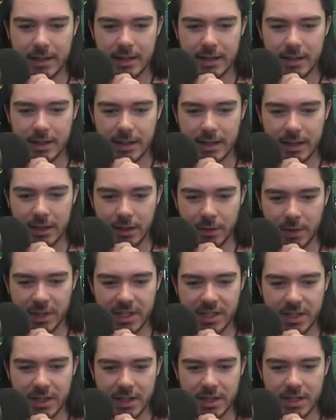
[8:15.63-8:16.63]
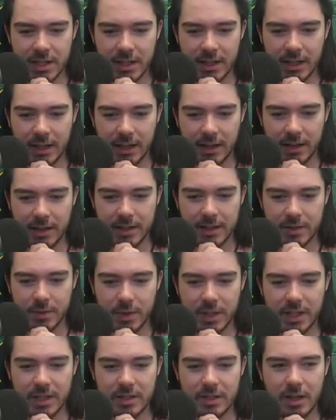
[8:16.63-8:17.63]
the heal reduction there is
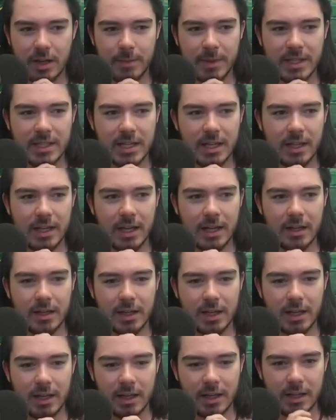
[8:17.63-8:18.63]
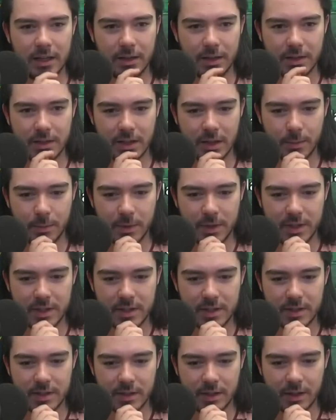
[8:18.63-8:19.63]
really stopping Deliana getting healed up, which
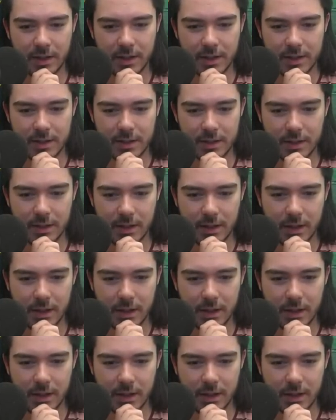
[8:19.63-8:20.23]
sucks.